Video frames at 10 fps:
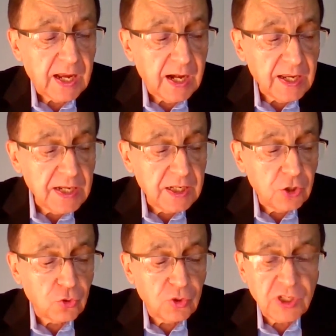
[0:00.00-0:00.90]
and
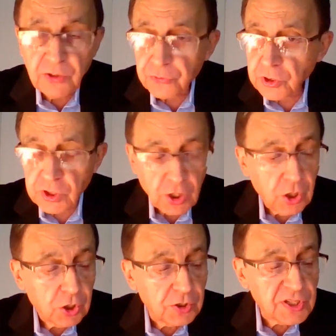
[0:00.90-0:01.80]
leading to different
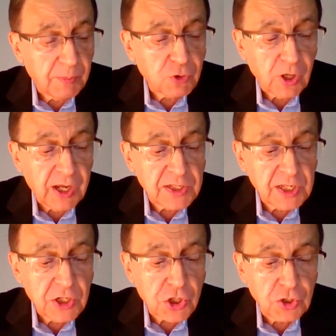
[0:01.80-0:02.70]

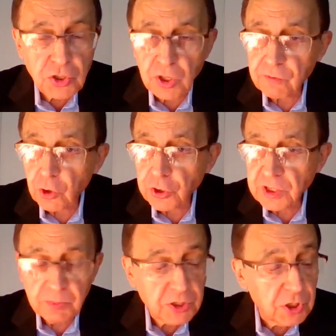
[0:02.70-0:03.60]
conceptualizations of
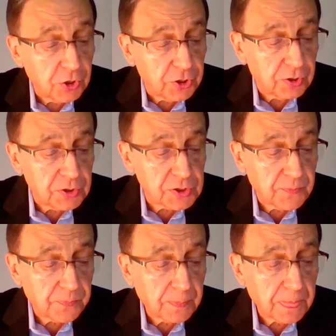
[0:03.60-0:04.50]
learning
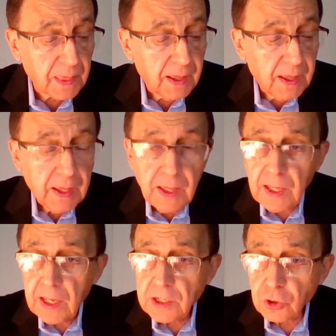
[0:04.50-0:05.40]
materials.
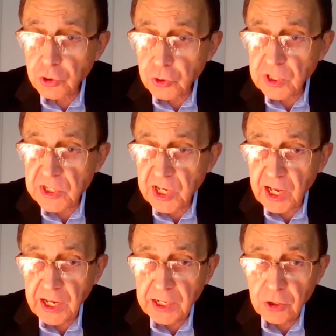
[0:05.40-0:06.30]
It's also
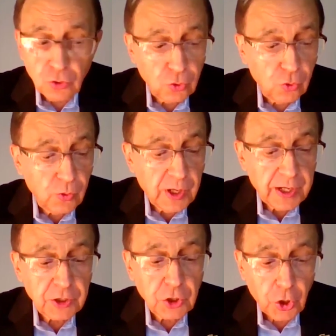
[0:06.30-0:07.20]
designed to
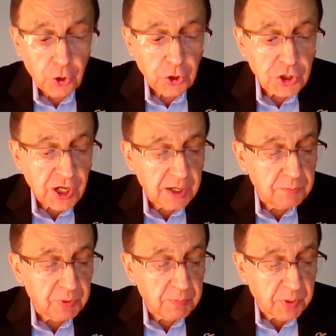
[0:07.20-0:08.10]
encourage
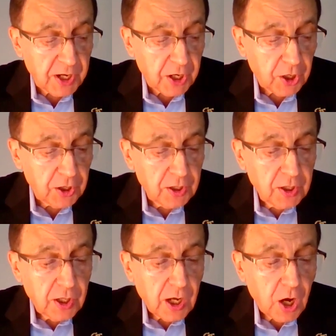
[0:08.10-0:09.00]
and prepare
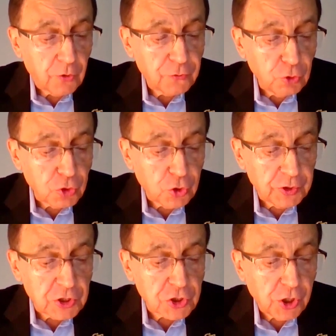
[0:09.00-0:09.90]
our
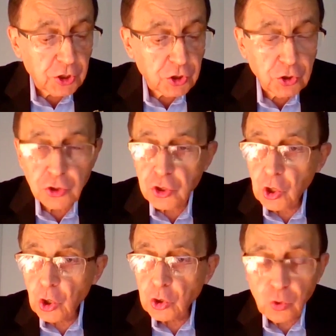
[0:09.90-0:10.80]
future instructors
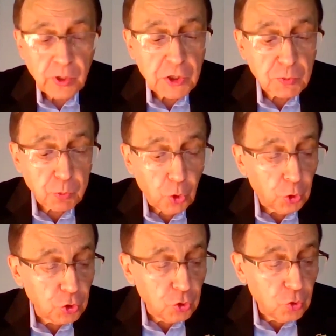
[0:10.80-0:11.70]
to
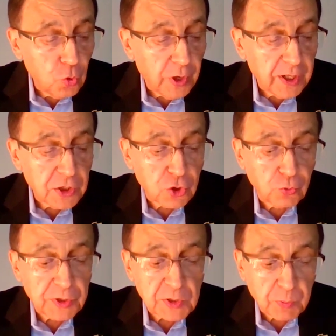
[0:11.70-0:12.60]
explore new ways
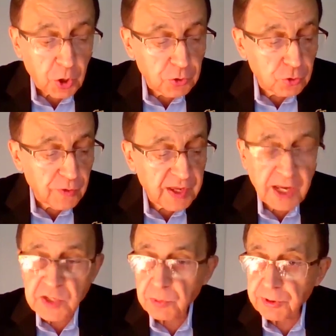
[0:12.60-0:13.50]
to respond to
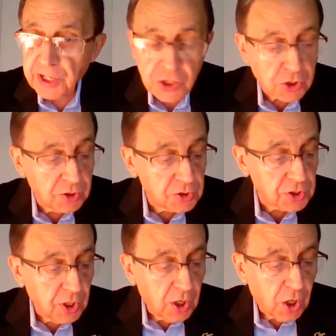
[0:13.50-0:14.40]
the
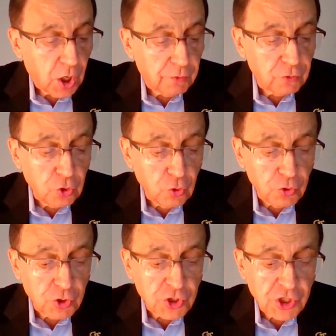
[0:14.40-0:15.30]
aspirations of
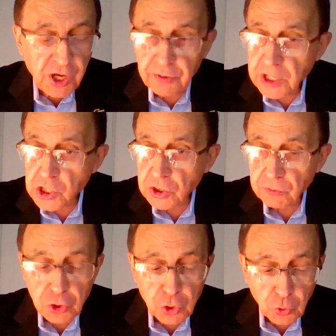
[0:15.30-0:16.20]
new
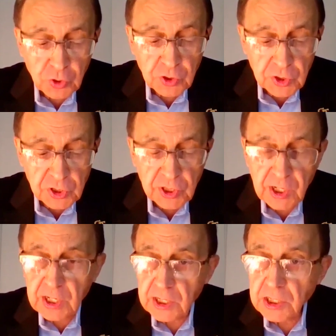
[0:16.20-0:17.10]
generations of
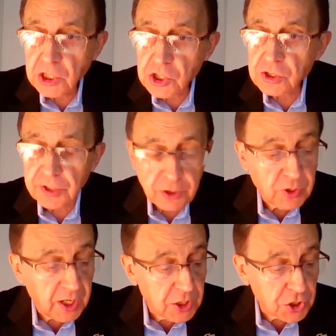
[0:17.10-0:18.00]
students in
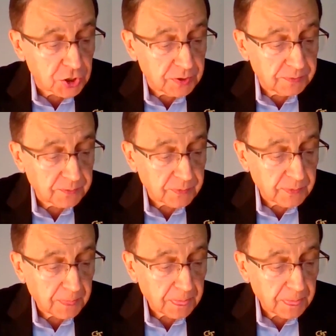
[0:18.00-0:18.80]
digital education.